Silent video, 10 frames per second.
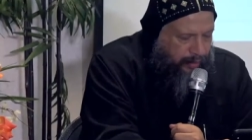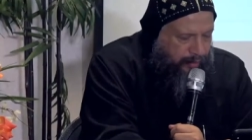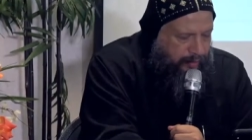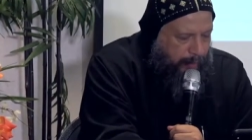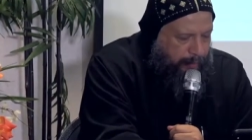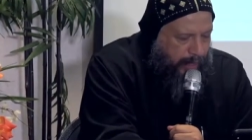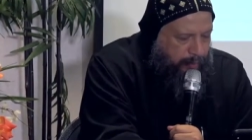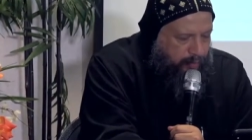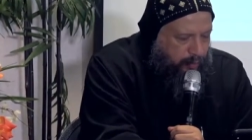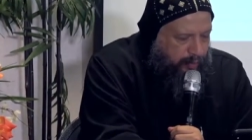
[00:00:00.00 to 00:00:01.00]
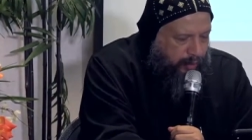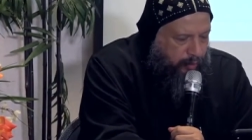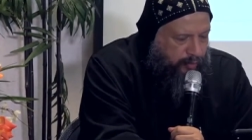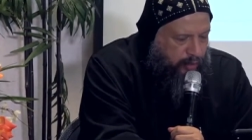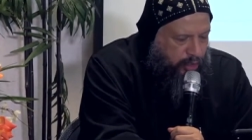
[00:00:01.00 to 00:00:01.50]
Sometimes when the
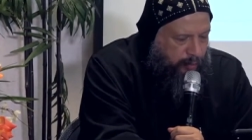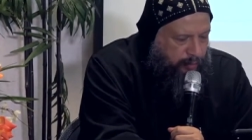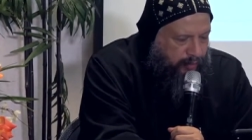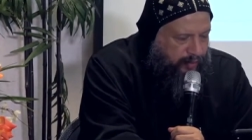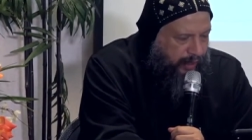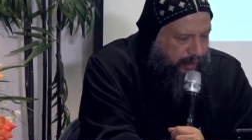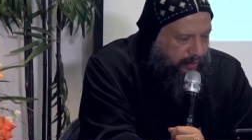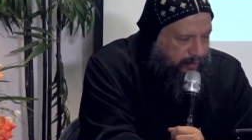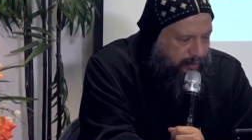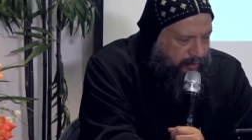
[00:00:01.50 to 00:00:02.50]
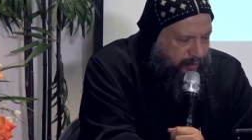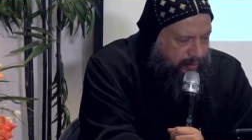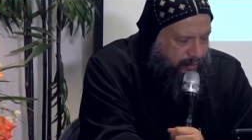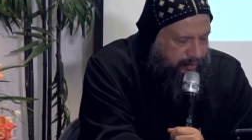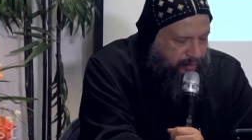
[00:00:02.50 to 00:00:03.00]
lost sheep decide
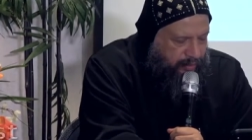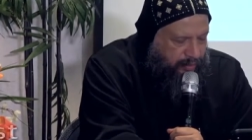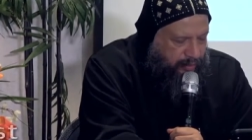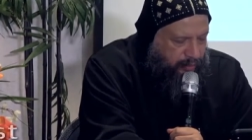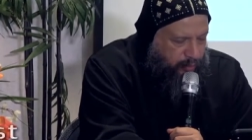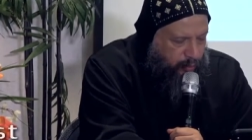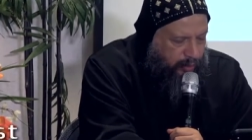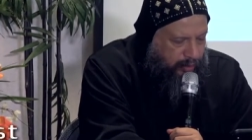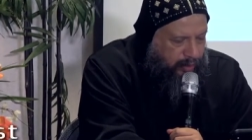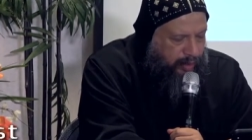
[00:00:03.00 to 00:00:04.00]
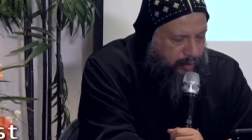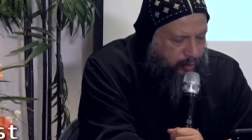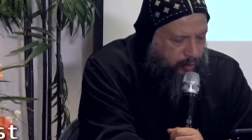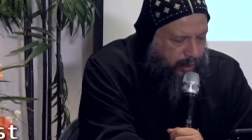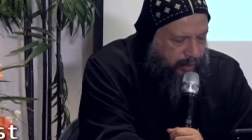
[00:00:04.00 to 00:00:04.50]
to return
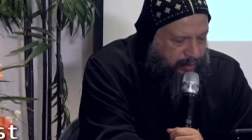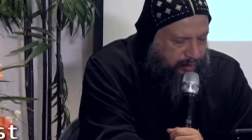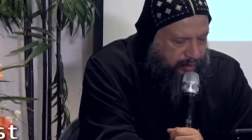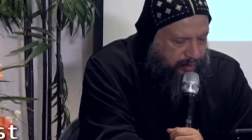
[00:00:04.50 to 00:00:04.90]
to God,